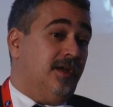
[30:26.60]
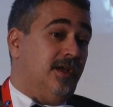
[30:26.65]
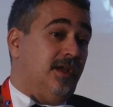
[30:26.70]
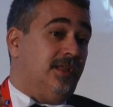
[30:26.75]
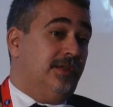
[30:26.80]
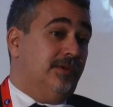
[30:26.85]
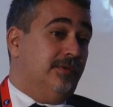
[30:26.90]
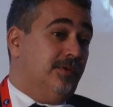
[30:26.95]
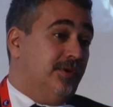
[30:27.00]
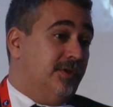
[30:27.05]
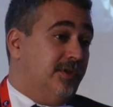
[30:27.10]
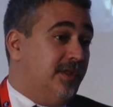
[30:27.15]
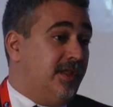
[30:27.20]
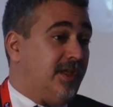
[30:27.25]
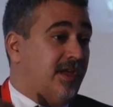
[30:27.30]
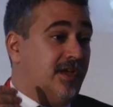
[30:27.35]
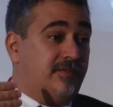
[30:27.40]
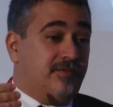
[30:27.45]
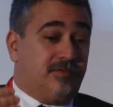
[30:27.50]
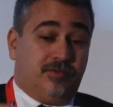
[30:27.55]
and you will not
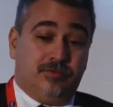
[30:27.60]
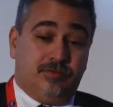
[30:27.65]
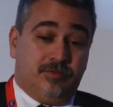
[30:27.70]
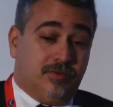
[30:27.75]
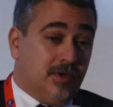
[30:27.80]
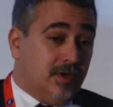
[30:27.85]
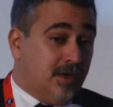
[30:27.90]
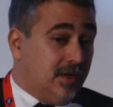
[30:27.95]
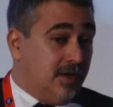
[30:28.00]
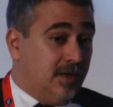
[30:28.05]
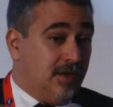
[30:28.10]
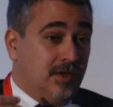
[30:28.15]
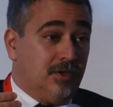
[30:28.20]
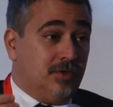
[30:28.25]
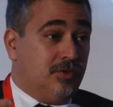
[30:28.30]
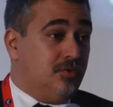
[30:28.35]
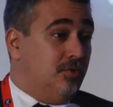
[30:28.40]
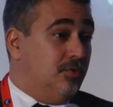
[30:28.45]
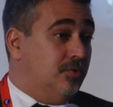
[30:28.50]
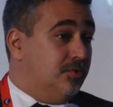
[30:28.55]
have to
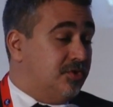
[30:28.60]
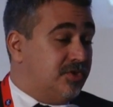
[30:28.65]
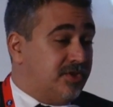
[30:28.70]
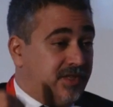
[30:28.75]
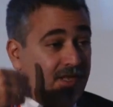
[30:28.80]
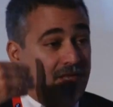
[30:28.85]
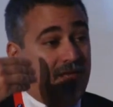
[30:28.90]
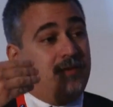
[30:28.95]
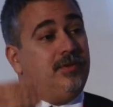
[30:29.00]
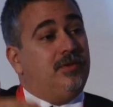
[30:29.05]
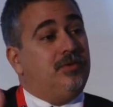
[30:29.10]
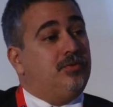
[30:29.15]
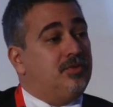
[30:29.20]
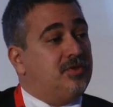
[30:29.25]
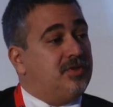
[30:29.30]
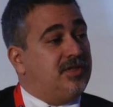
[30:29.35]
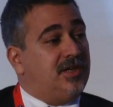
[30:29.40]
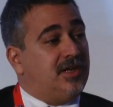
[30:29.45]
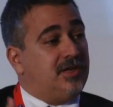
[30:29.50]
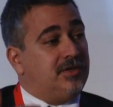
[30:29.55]
lose time and to
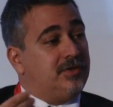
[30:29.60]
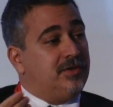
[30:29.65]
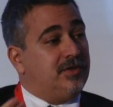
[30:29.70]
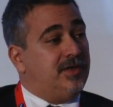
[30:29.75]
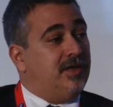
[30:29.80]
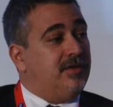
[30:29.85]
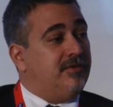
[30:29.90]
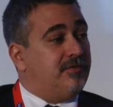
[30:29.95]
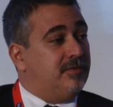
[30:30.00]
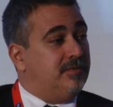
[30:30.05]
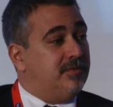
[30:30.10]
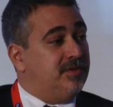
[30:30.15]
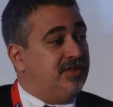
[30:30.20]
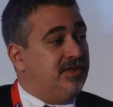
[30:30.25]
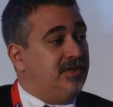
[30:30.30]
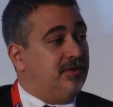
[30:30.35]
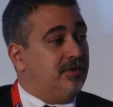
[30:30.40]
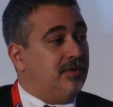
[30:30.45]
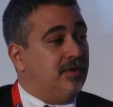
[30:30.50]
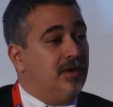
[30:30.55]
start again from
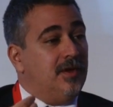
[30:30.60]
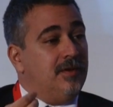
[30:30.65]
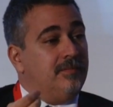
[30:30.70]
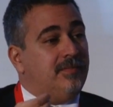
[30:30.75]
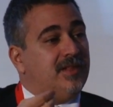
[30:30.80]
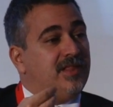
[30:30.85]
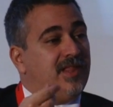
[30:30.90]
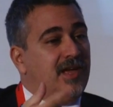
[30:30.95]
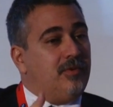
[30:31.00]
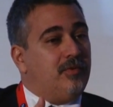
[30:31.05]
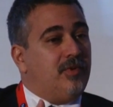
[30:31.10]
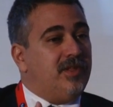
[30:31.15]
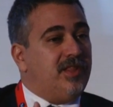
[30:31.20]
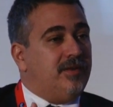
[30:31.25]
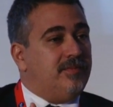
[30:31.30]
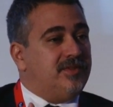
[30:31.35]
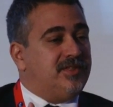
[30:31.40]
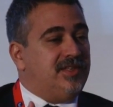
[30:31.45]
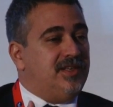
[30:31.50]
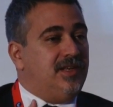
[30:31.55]
zero. But that, what
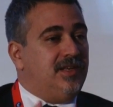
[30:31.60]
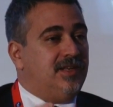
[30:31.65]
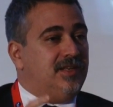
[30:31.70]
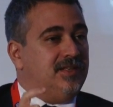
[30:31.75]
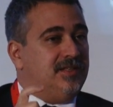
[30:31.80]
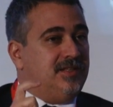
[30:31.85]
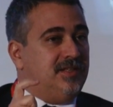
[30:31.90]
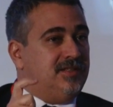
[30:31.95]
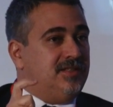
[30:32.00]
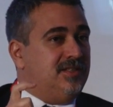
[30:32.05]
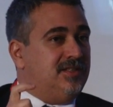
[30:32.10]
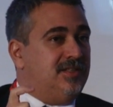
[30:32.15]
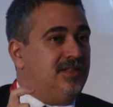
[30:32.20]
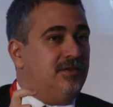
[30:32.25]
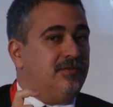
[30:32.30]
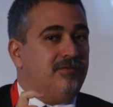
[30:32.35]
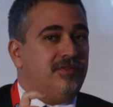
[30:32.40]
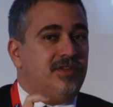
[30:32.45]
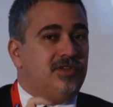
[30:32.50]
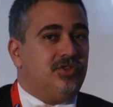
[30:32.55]
I'm saying is this, is
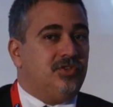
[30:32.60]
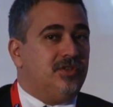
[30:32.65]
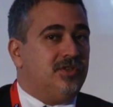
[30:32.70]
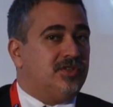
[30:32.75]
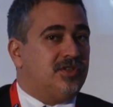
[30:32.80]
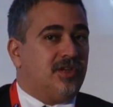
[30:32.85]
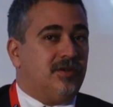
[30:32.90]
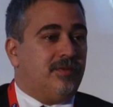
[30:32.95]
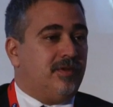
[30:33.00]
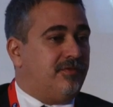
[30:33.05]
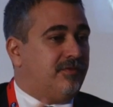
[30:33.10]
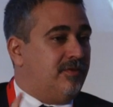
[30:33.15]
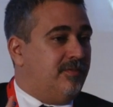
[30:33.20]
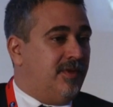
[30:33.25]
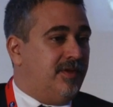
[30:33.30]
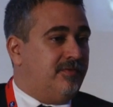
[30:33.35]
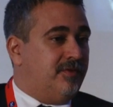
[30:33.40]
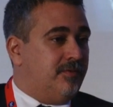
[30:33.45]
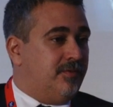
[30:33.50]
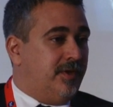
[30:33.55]
innovation is coming from
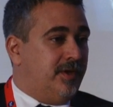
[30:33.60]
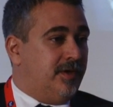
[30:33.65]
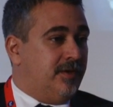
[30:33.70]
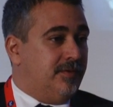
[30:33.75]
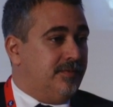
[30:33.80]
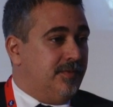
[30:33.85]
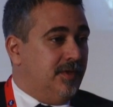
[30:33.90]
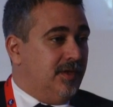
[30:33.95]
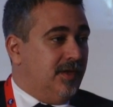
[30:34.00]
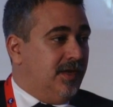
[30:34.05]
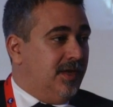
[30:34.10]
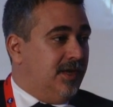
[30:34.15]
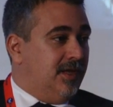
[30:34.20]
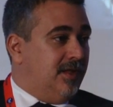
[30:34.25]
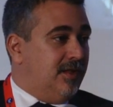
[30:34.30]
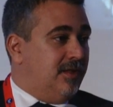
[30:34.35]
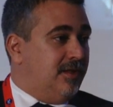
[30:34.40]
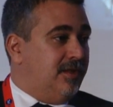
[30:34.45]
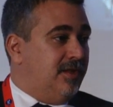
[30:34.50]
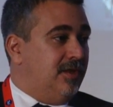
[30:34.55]
everywhere. And
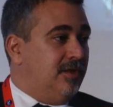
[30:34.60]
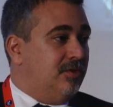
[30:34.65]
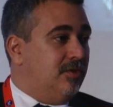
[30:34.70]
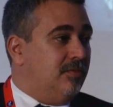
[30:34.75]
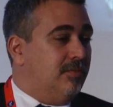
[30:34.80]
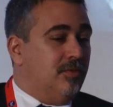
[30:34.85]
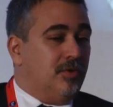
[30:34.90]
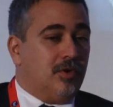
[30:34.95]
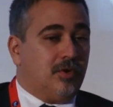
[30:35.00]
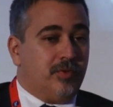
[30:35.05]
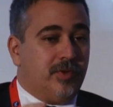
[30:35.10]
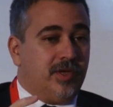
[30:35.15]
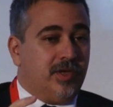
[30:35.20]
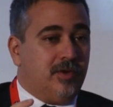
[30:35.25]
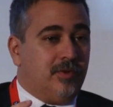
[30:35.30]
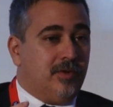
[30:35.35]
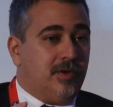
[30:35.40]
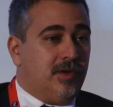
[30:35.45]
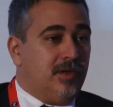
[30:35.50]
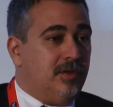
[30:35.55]
I think the more we
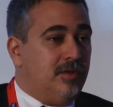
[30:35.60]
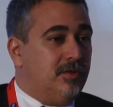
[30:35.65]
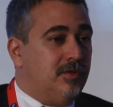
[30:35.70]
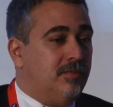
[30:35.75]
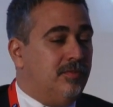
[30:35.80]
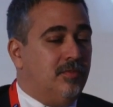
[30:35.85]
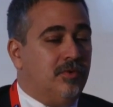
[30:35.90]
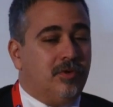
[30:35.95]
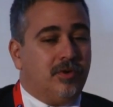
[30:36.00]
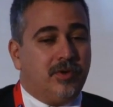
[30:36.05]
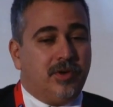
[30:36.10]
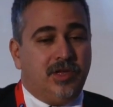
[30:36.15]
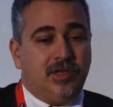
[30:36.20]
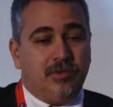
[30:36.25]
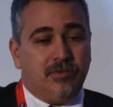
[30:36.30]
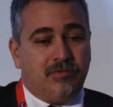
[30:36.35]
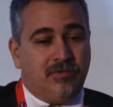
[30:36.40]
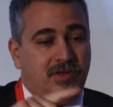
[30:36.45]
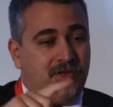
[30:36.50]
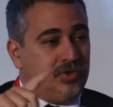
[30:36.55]
go on, the more
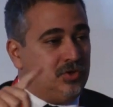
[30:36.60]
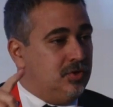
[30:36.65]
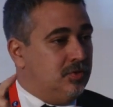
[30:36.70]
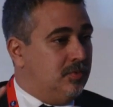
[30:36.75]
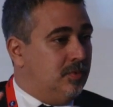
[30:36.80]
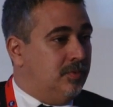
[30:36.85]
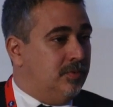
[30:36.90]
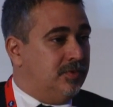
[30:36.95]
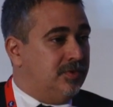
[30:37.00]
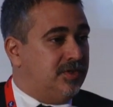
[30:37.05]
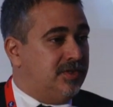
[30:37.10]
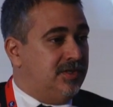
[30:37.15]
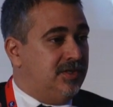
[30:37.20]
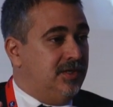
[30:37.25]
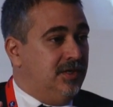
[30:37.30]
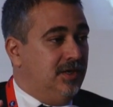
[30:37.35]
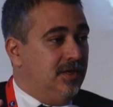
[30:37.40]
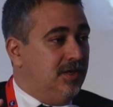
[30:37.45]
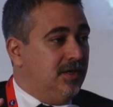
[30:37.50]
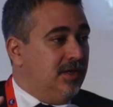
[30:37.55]
innovation we will
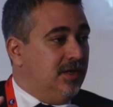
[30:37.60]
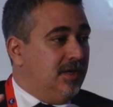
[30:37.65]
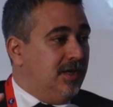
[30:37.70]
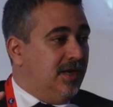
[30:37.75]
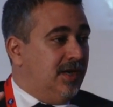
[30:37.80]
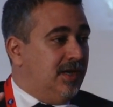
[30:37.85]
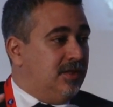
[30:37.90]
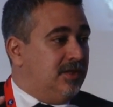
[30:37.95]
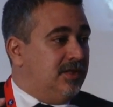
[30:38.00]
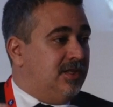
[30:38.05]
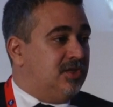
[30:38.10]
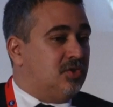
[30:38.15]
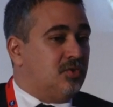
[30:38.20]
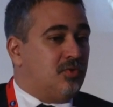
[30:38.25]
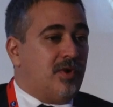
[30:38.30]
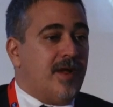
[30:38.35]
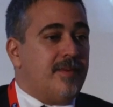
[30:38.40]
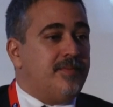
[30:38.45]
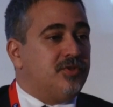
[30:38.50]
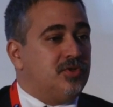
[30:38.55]
see. And
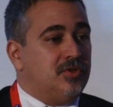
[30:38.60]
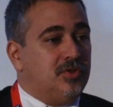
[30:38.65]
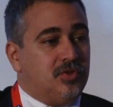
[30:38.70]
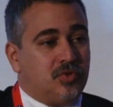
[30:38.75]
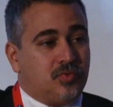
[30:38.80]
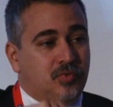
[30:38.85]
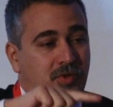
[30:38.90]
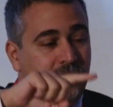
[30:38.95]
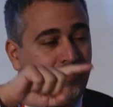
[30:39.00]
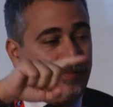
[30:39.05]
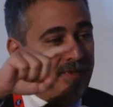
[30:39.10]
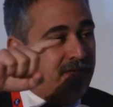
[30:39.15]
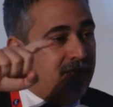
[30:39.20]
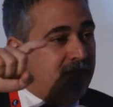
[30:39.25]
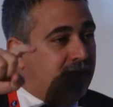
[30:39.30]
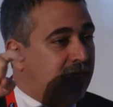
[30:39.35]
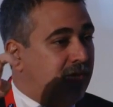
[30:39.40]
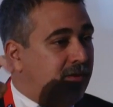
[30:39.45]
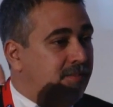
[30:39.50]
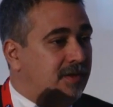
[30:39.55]
disruptions will be
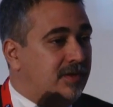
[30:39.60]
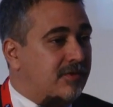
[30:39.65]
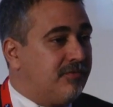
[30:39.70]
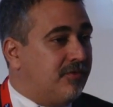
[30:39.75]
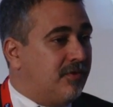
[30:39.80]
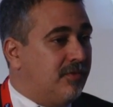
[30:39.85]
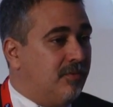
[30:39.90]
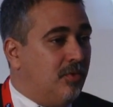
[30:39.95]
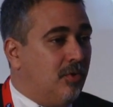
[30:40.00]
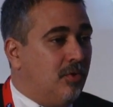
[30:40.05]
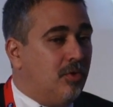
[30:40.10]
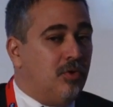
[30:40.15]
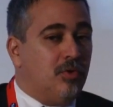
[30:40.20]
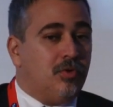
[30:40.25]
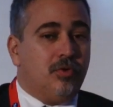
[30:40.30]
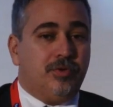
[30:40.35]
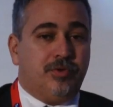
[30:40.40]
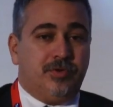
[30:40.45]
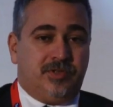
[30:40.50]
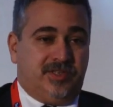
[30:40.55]
coming from
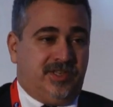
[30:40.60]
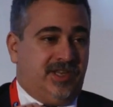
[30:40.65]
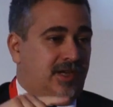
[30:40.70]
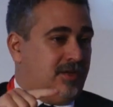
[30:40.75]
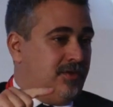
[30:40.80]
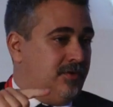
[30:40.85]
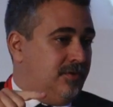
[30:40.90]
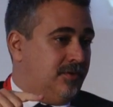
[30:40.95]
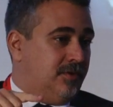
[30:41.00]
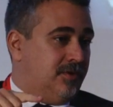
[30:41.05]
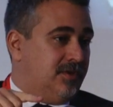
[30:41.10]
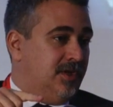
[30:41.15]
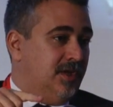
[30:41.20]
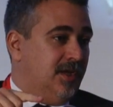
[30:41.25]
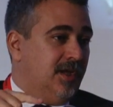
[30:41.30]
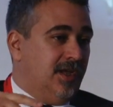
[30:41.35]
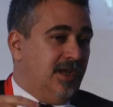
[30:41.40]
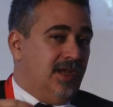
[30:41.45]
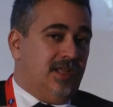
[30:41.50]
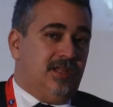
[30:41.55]
all the sectors.
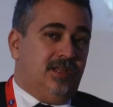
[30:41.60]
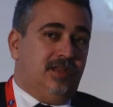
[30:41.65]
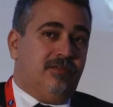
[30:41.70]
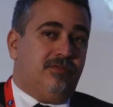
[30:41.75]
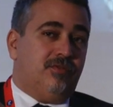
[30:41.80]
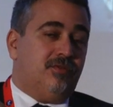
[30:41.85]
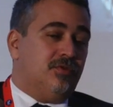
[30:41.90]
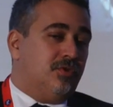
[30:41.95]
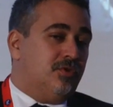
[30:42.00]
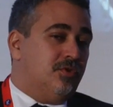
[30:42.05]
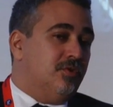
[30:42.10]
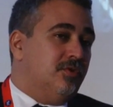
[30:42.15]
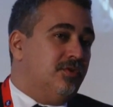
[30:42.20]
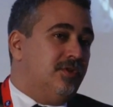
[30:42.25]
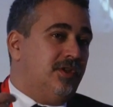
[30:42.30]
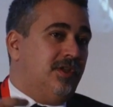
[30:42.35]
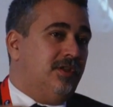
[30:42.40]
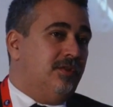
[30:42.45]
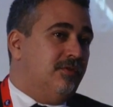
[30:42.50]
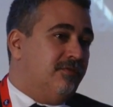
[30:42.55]
And if you don't
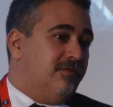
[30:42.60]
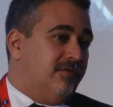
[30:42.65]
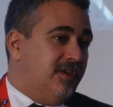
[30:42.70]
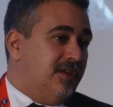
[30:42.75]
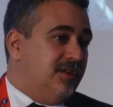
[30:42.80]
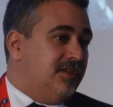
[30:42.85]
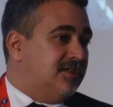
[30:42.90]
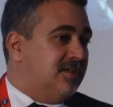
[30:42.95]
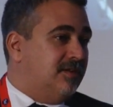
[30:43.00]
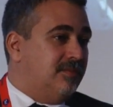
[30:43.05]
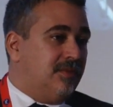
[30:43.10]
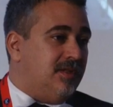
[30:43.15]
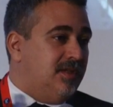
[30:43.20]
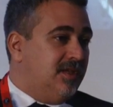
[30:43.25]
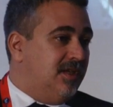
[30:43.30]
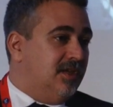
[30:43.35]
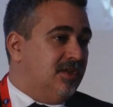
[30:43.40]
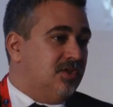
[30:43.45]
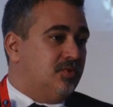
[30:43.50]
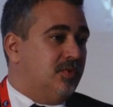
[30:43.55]
innovate,
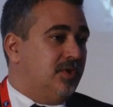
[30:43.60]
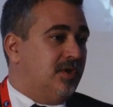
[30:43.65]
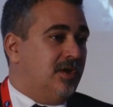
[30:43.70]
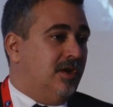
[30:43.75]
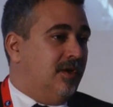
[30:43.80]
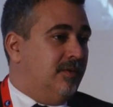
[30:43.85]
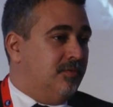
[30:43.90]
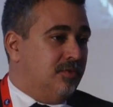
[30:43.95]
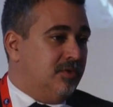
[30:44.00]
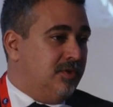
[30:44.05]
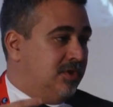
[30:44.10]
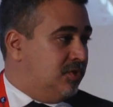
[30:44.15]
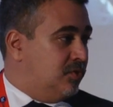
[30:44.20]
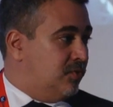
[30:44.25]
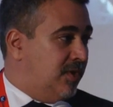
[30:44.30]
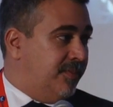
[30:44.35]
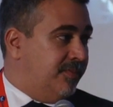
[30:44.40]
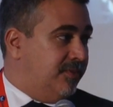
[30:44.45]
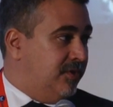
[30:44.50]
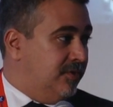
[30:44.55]
somebody else will come to
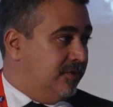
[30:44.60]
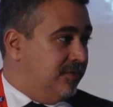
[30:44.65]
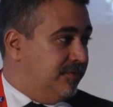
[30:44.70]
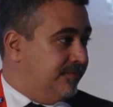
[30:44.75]
disrupt you.